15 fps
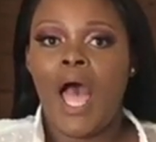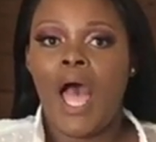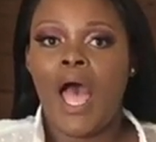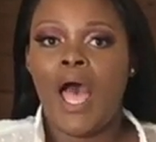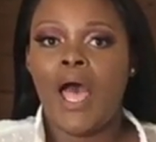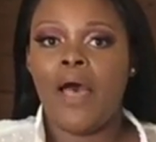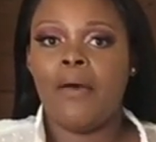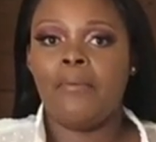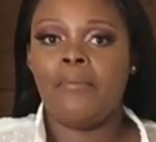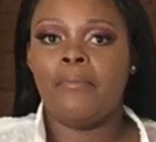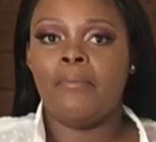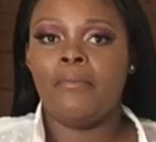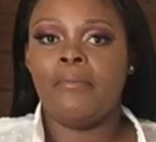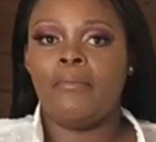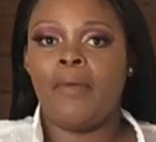
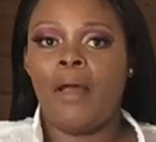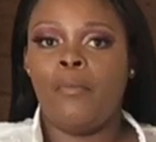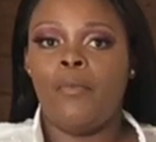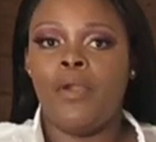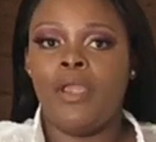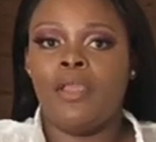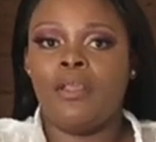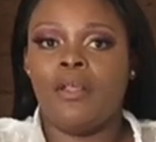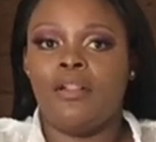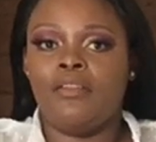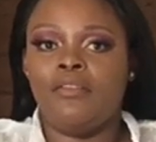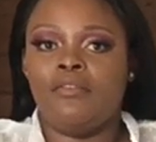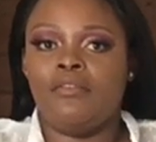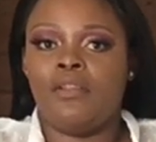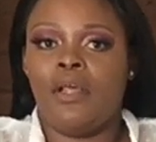I'm wearing
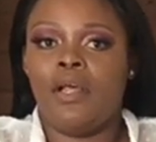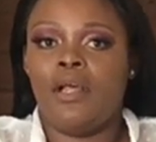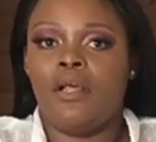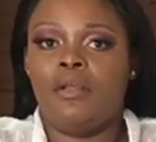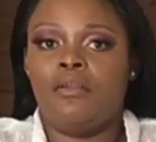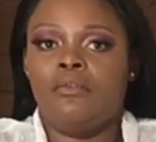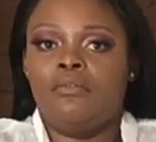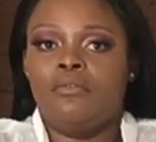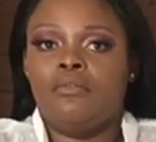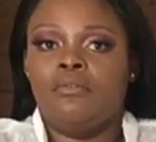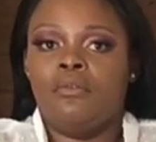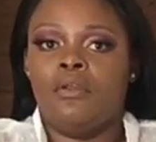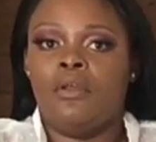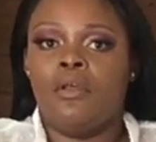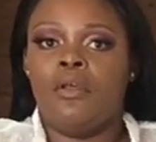just a
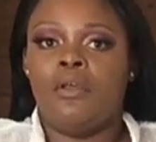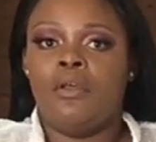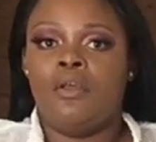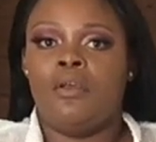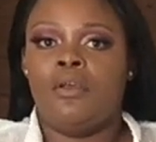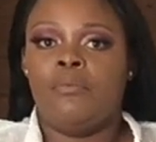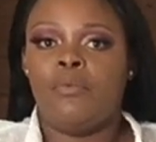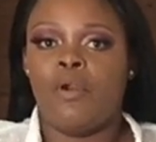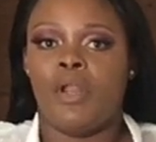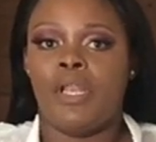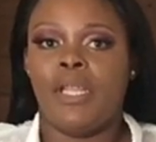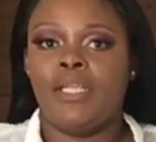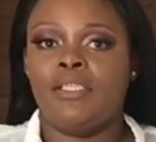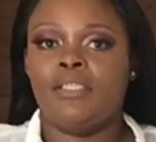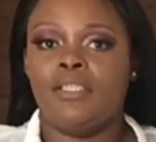
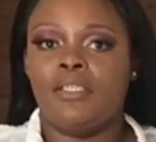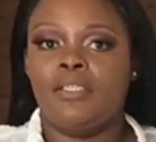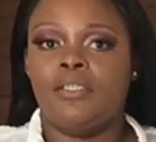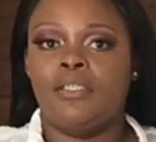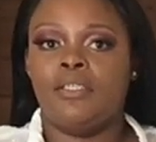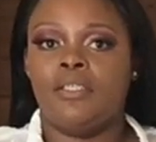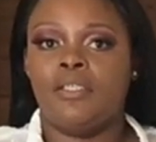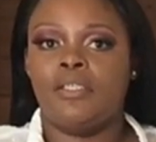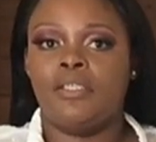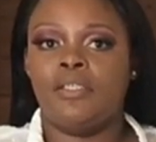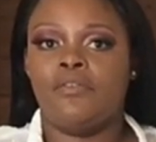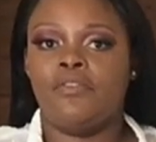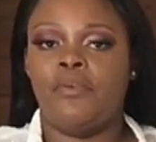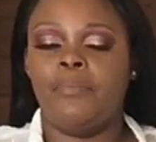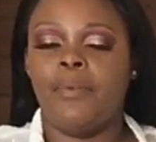bralette
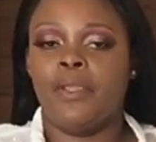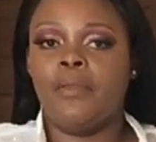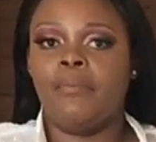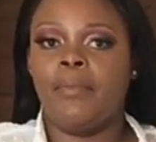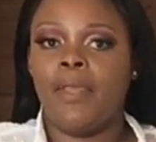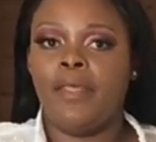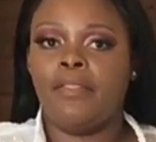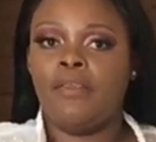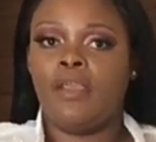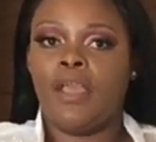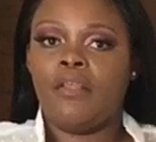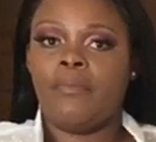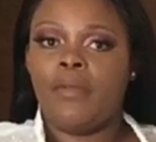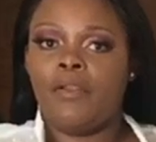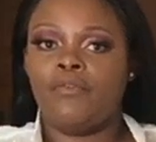from Pick and Pay. I think you
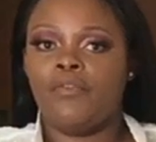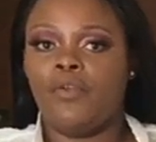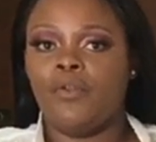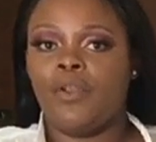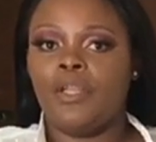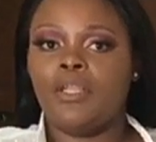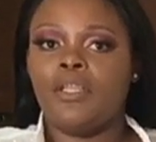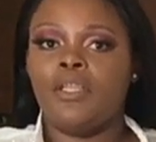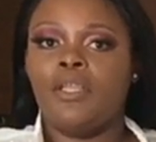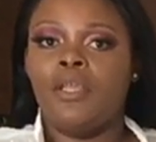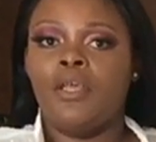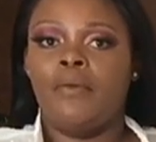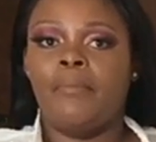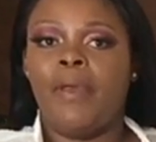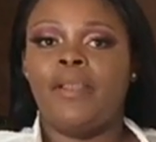guys might have known it,
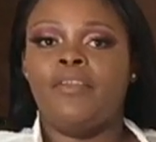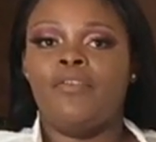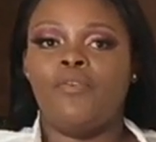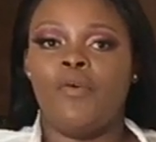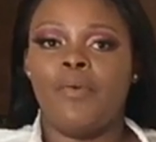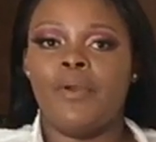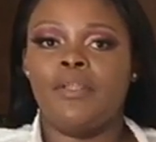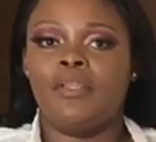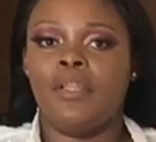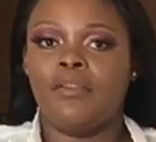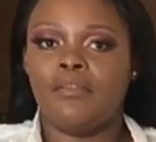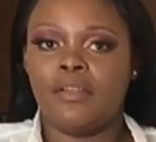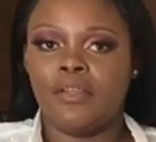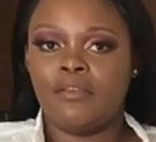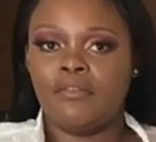might know it,
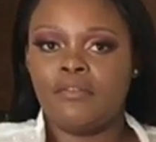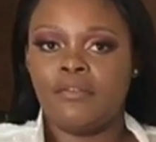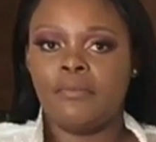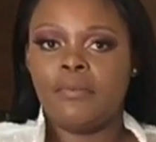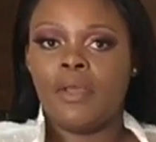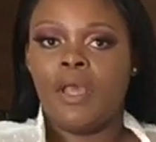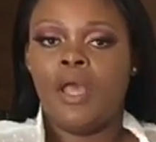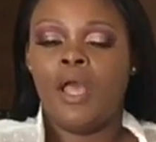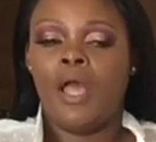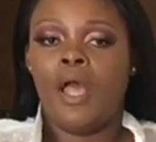something which is something.